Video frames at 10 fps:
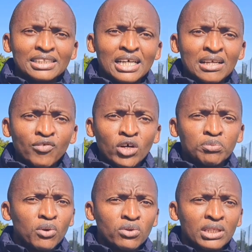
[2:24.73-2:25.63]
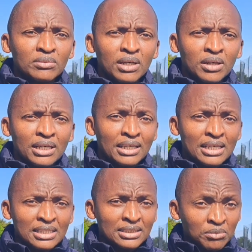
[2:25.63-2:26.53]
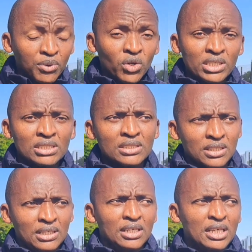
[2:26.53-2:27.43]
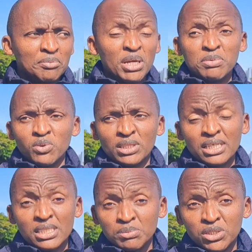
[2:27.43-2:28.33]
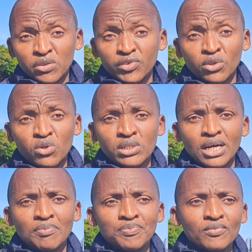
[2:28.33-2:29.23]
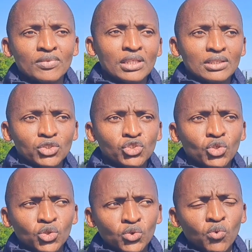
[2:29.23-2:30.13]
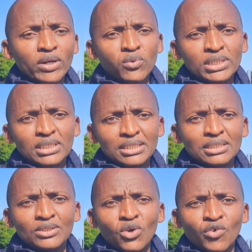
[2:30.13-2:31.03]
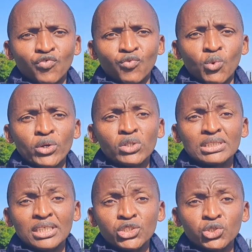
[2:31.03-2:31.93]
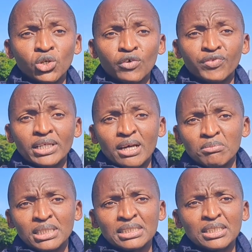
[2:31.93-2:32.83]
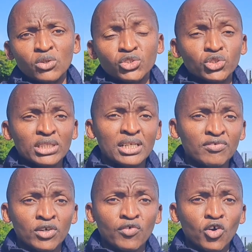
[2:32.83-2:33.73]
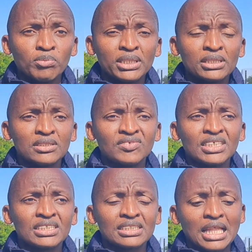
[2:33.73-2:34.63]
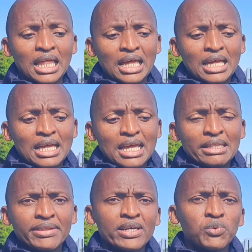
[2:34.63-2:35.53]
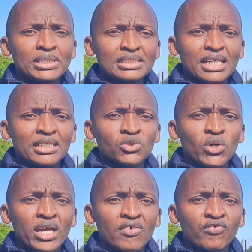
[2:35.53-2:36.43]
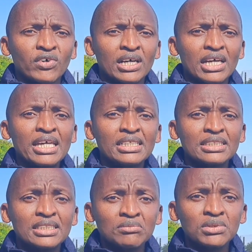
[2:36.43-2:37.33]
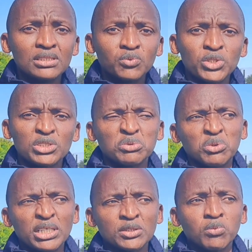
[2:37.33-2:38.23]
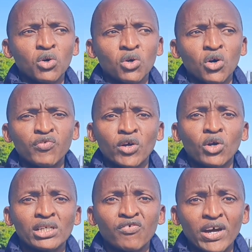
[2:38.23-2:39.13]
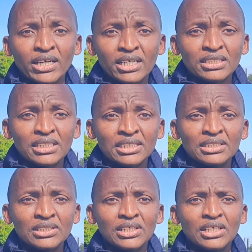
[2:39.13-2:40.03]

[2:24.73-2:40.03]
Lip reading: that have got both girls and boys, maybe with the exception of the Coke Cup. So when we started it off, we were not really sure of the numbers and also the level of competitiveness. And then we decided to have 8 teams, which was more of a quarter-final stage.